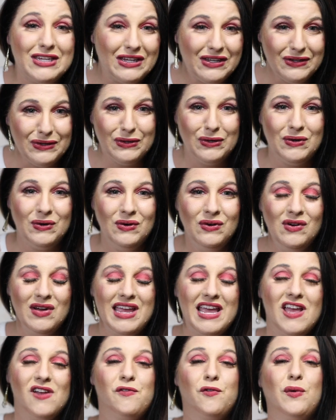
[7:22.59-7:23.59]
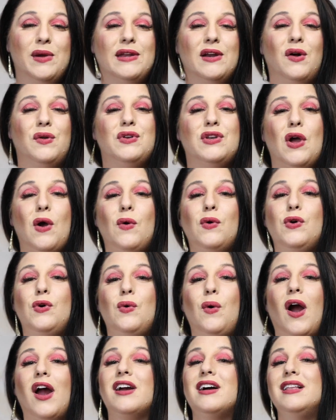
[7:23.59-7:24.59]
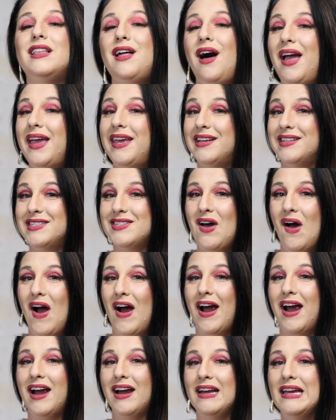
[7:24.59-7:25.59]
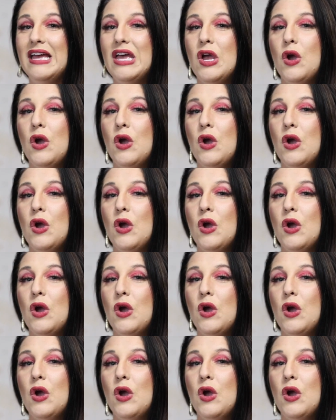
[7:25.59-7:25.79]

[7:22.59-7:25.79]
to if we don't know who our clients are?